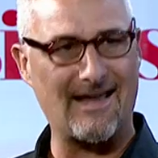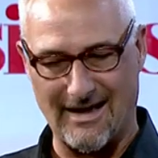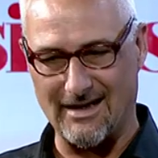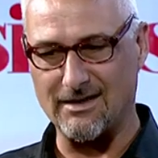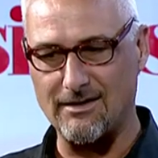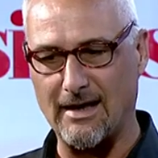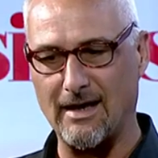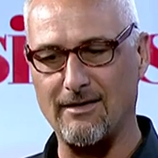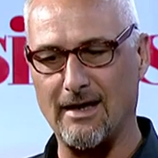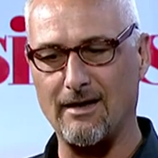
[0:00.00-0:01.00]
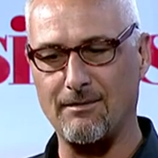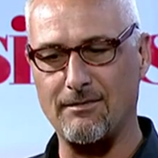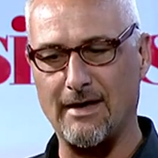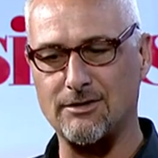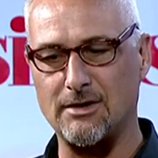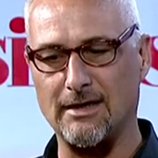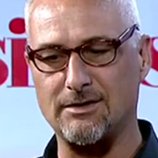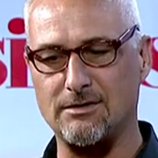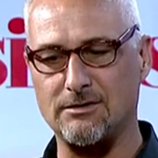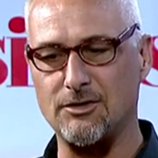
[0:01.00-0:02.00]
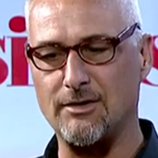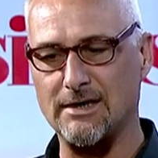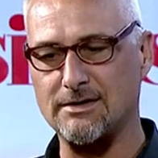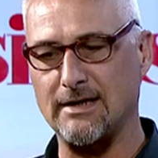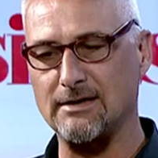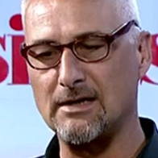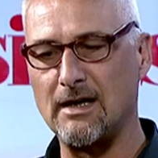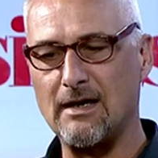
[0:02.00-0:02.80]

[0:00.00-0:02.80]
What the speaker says: And they're trying to rush things.